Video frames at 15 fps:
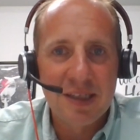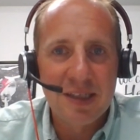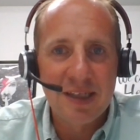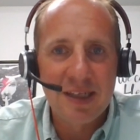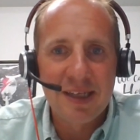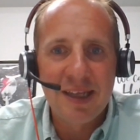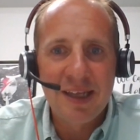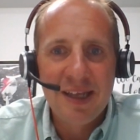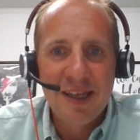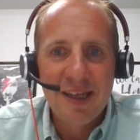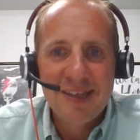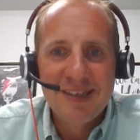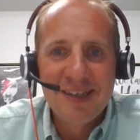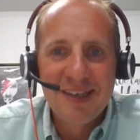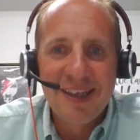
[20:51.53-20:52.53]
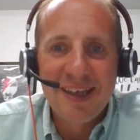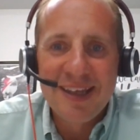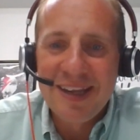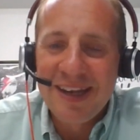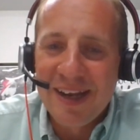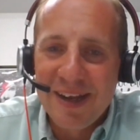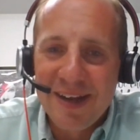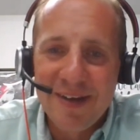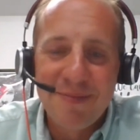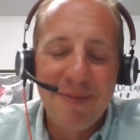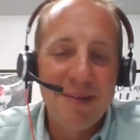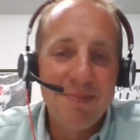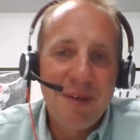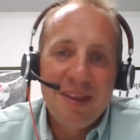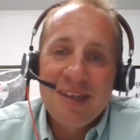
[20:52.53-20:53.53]
the
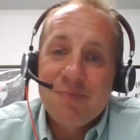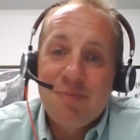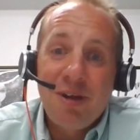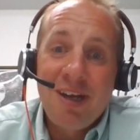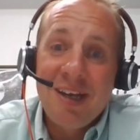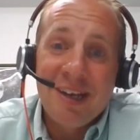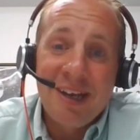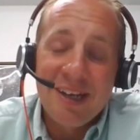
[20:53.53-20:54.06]
but it's brilliant.